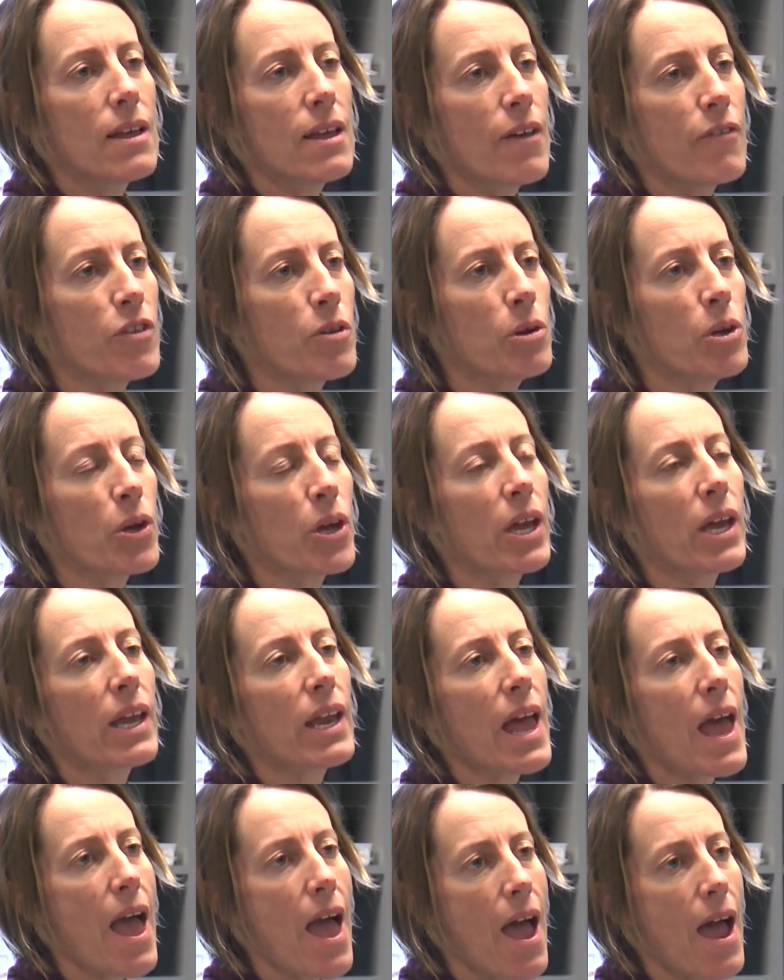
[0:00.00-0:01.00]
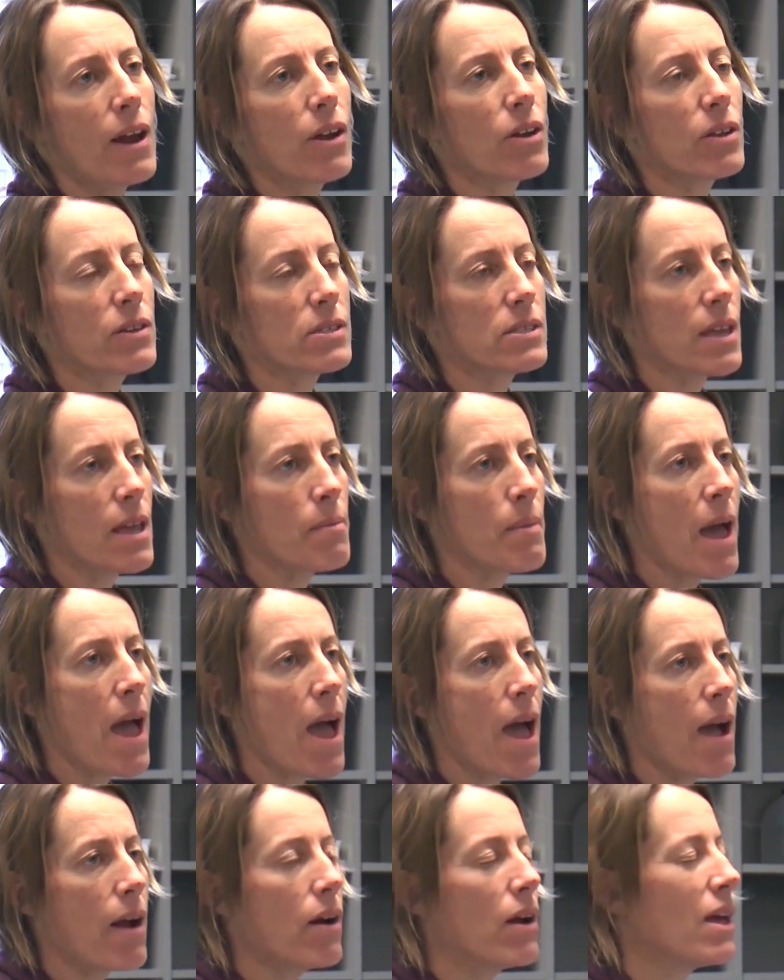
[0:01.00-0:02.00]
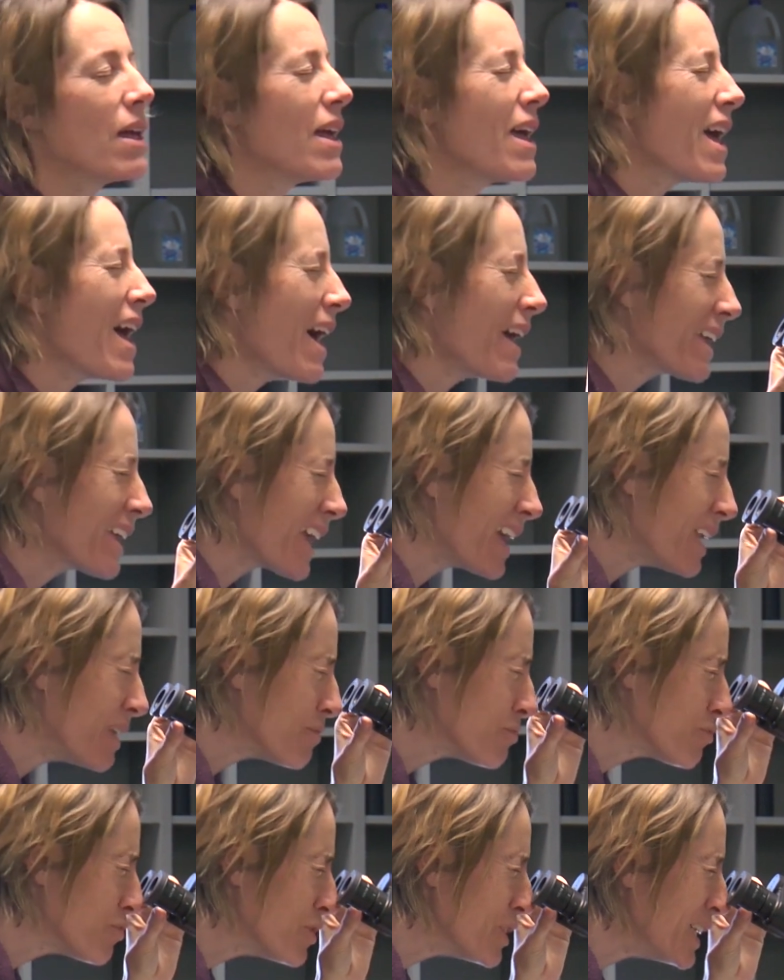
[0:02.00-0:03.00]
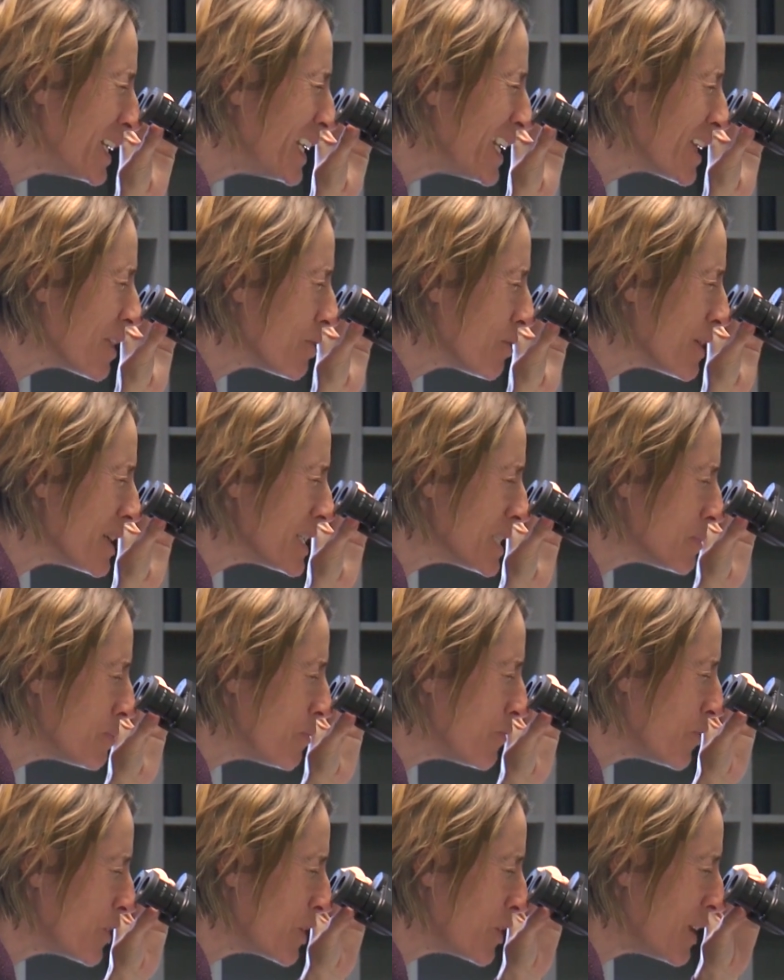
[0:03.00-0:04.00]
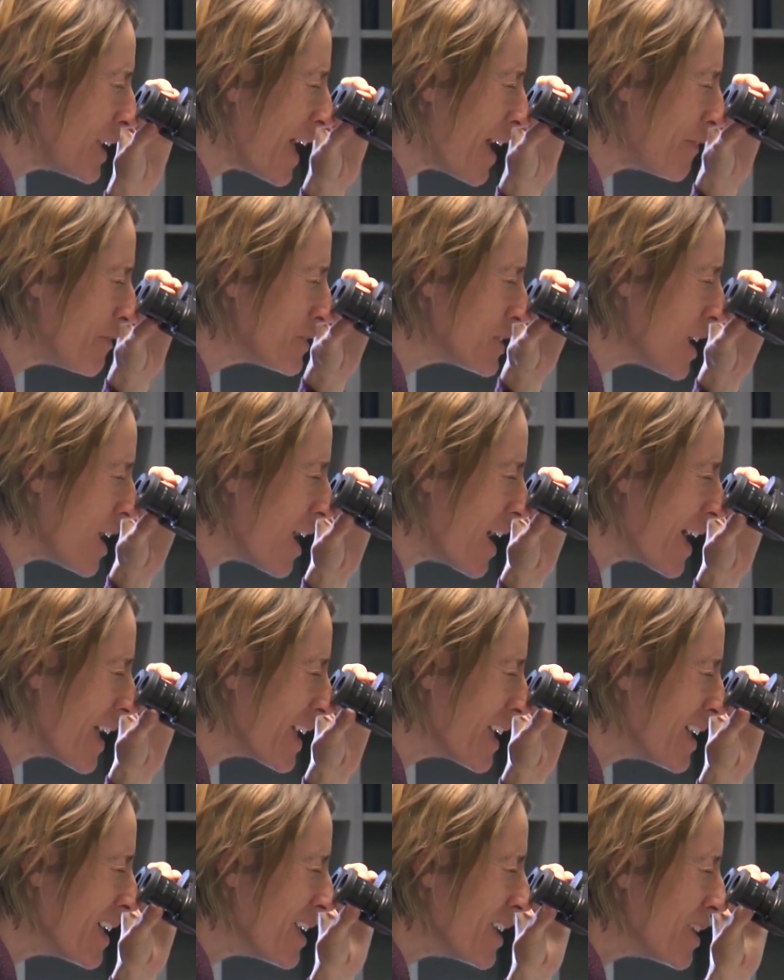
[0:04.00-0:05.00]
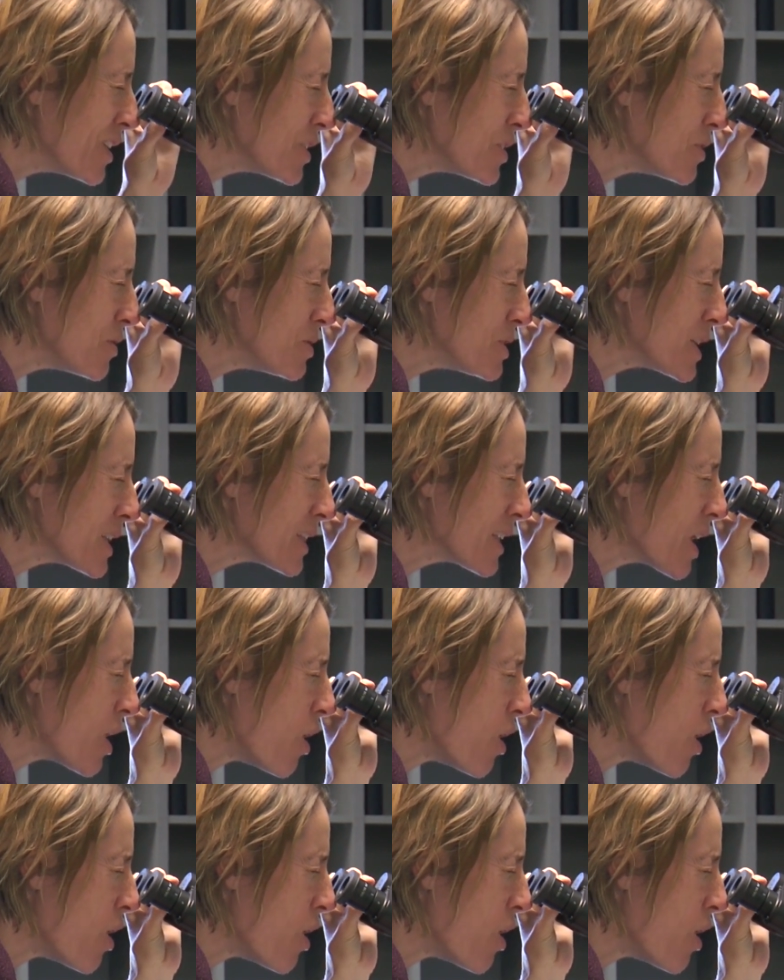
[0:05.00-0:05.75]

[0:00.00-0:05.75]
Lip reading: If you were looking at a hair, look at the same hair, and get it really crisp for your left eye using the